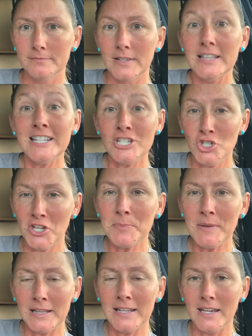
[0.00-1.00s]

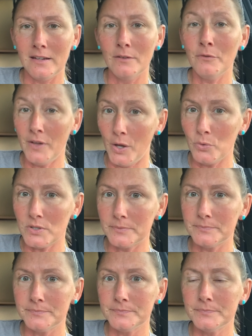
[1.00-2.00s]
Legitimately vote.
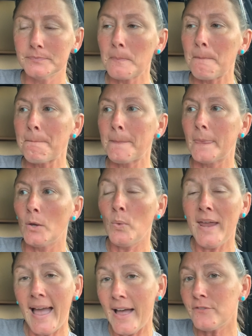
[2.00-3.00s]

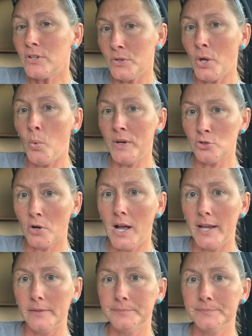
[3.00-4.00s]
We have to know we try.